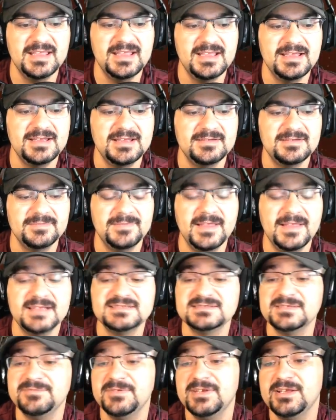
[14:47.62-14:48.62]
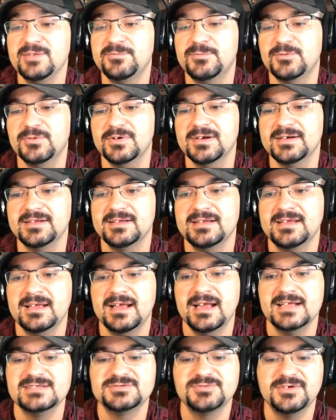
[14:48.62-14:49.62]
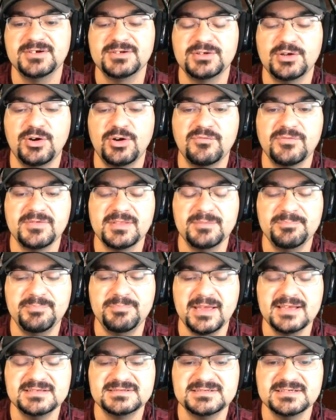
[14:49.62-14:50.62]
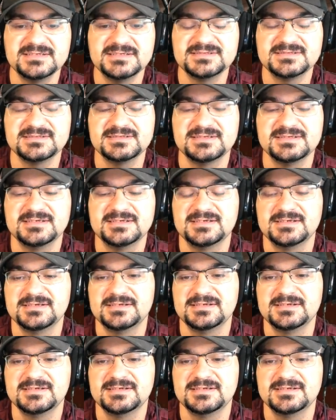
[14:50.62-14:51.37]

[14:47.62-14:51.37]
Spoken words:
and that's the video for it. I just wanted to go over the basics,